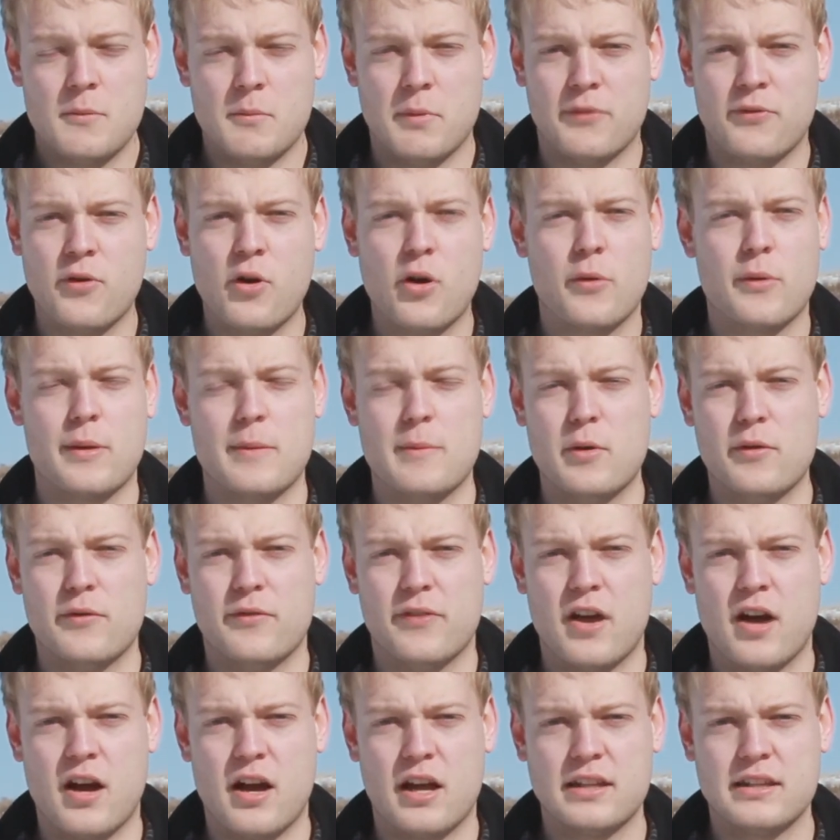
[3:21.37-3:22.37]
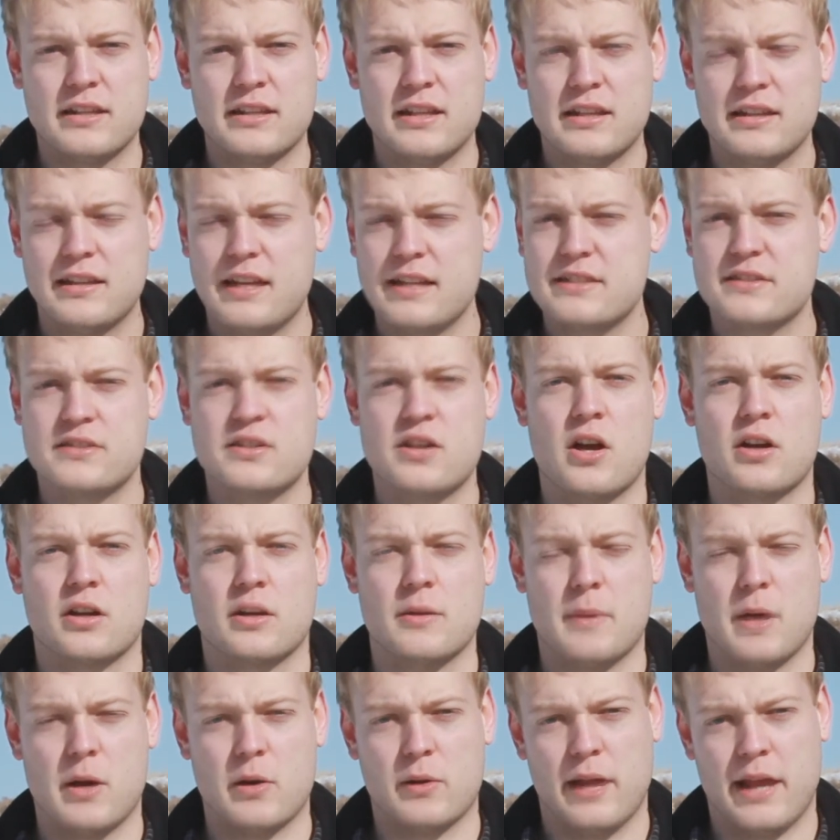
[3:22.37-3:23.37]
Before we move on, let's
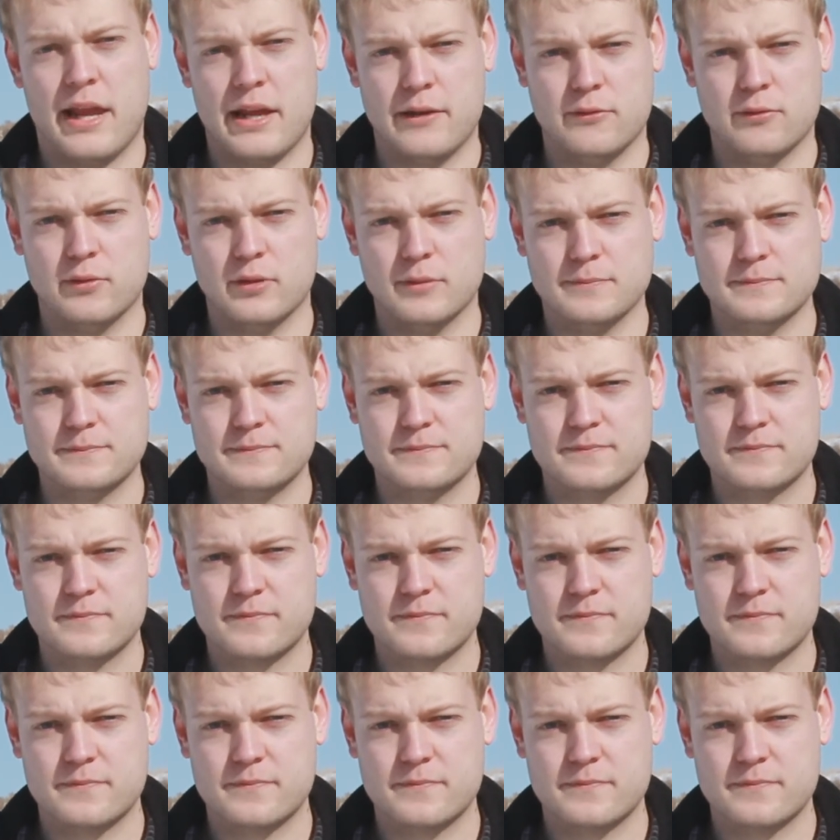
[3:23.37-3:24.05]
talk about headroom.